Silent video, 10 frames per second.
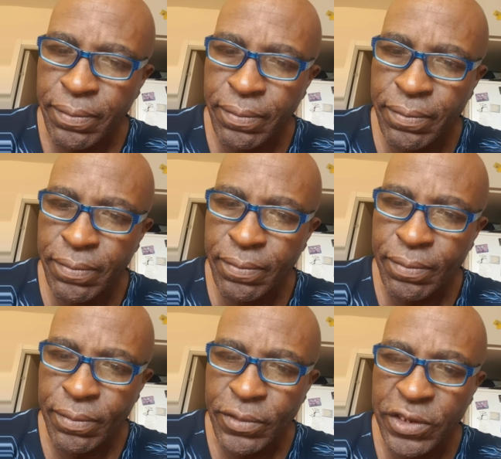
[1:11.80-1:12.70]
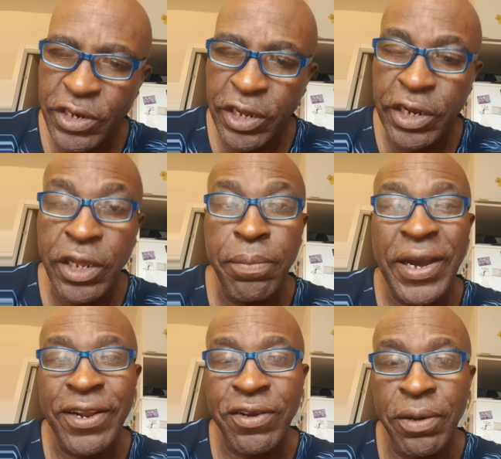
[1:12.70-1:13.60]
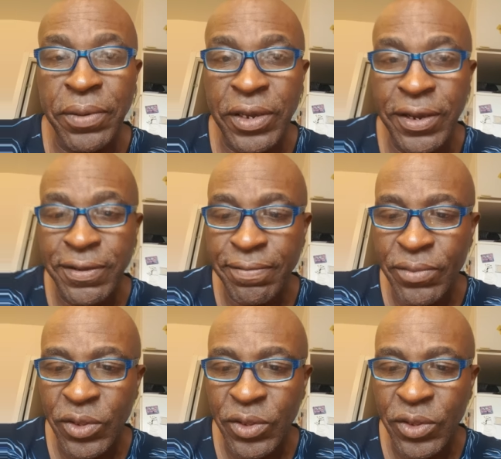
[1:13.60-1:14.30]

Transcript: Mm-hmm. Nigga named Malcolm King.